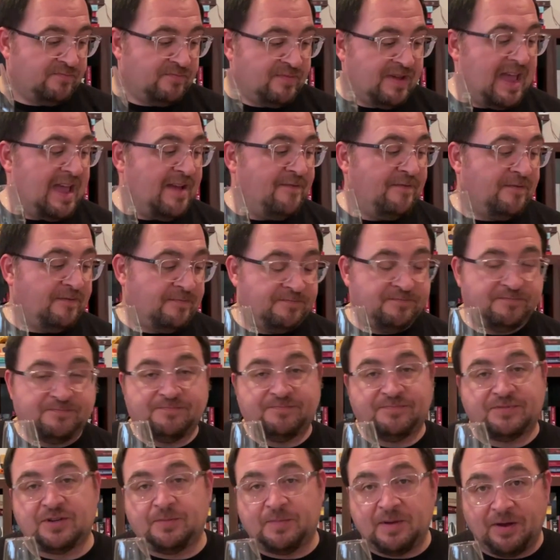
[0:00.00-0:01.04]
even
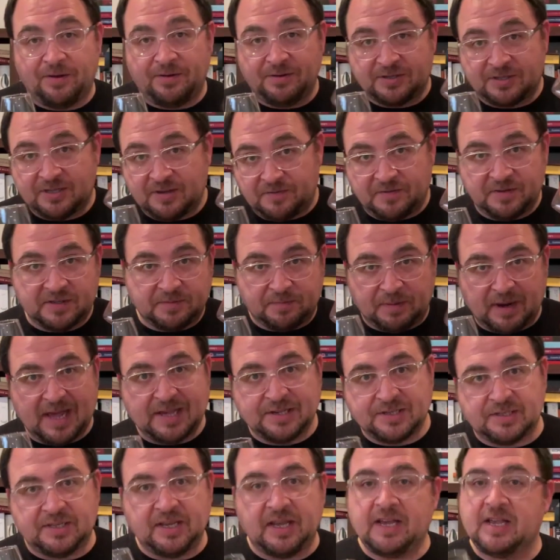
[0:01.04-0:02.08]
to be honest, if it's
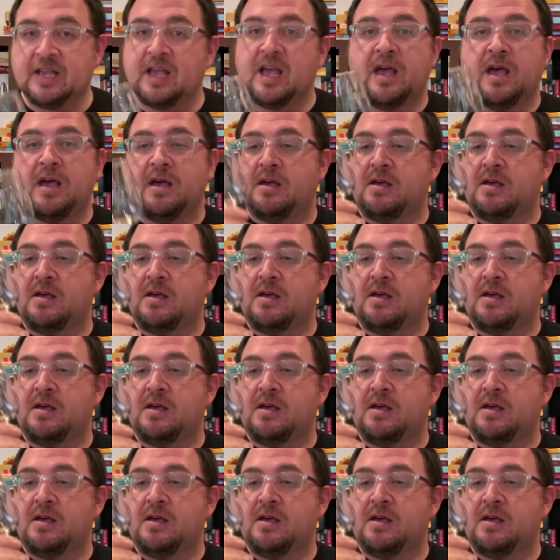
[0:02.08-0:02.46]
plastic,